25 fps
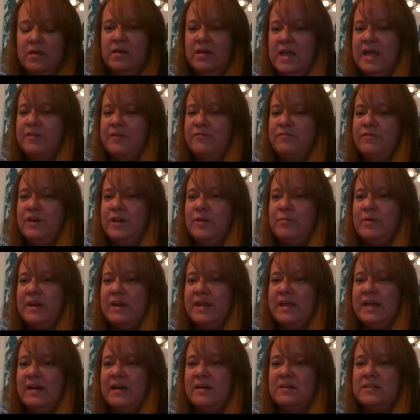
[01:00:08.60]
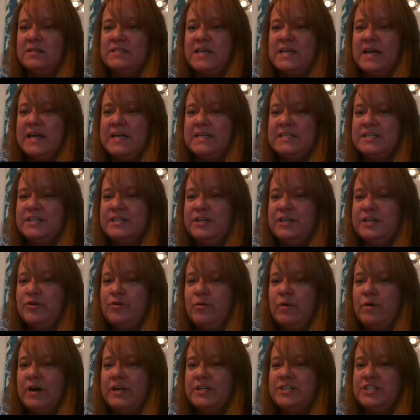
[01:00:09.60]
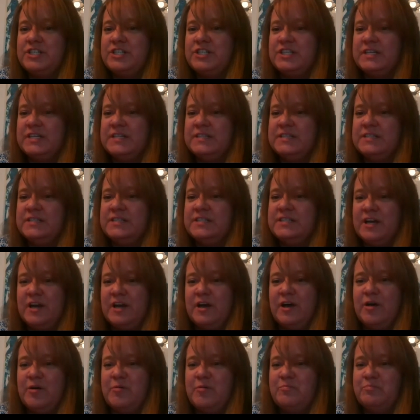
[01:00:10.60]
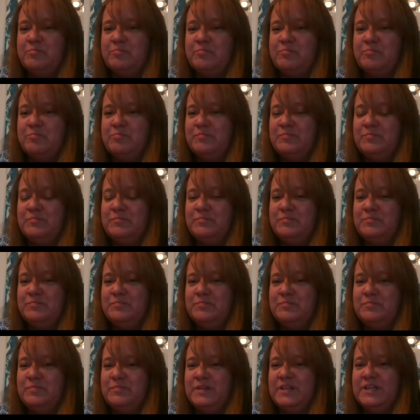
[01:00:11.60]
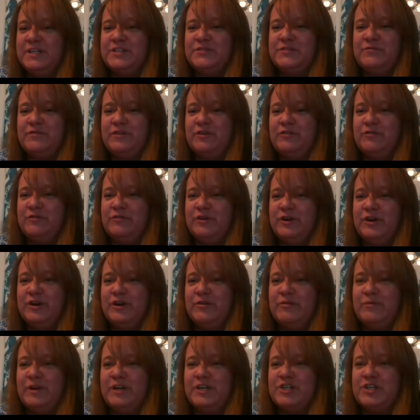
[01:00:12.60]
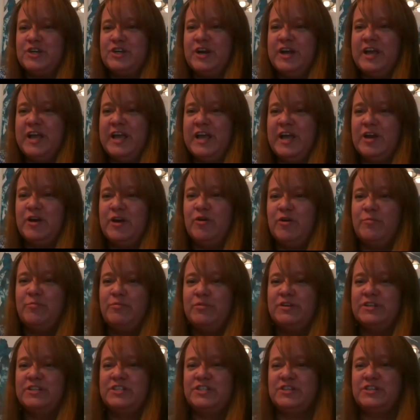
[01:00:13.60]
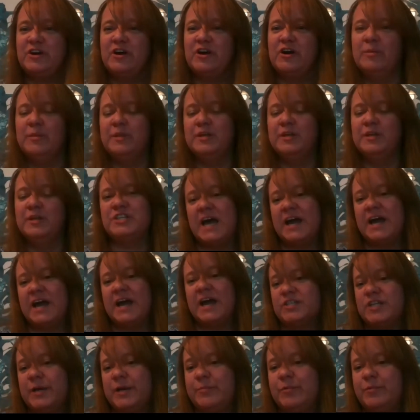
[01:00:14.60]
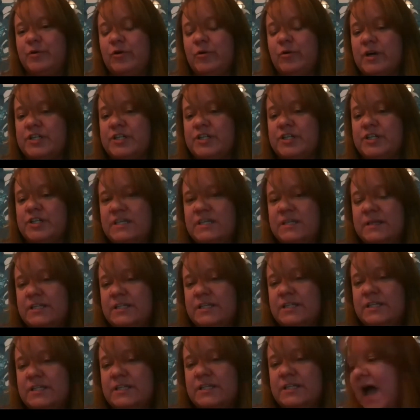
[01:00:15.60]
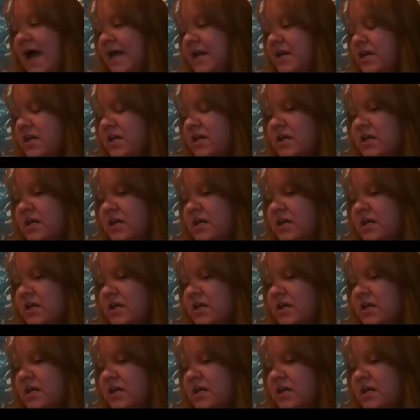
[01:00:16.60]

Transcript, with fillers: And if anybody else has any questions, um, please feel free to raise your hand or put a star on the chat or type your question in the chat.